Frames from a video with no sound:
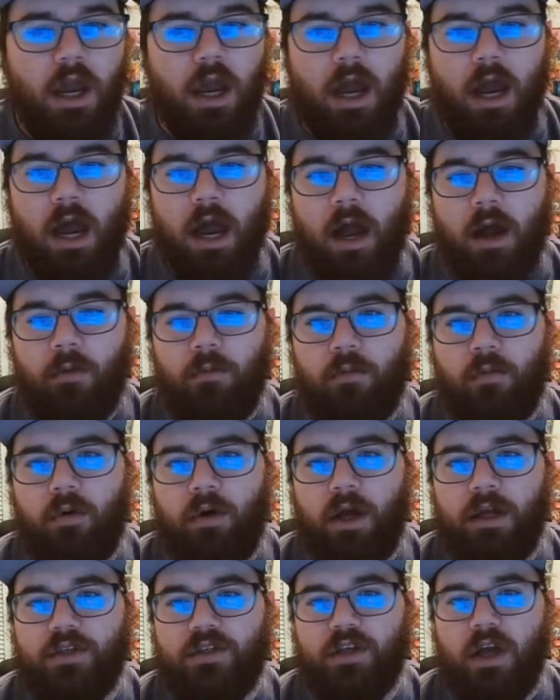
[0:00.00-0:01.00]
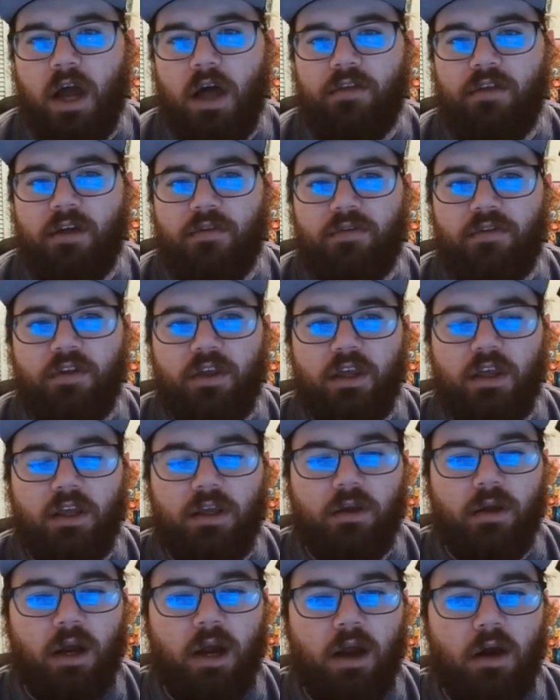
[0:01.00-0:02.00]
I saw that
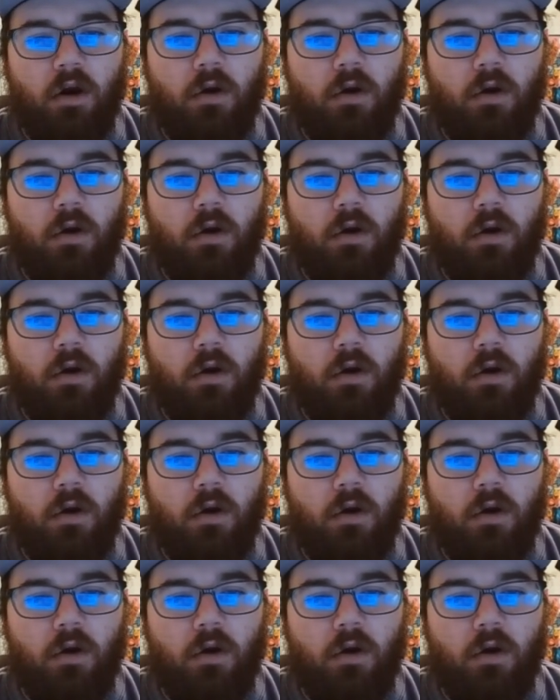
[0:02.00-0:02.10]
the